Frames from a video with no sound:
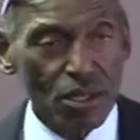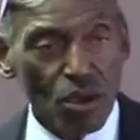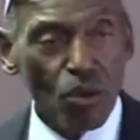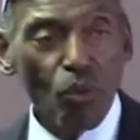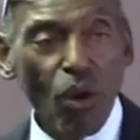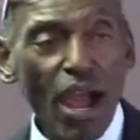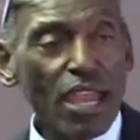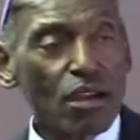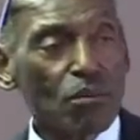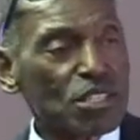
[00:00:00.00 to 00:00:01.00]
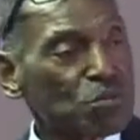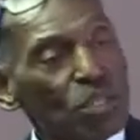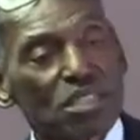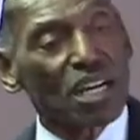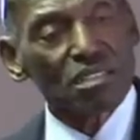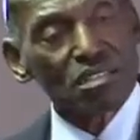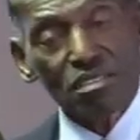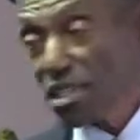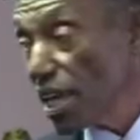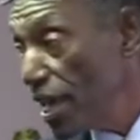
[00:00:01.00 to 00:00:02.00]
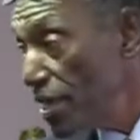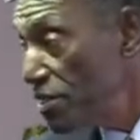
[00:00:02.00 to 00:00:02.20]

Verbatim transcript: Why must we understand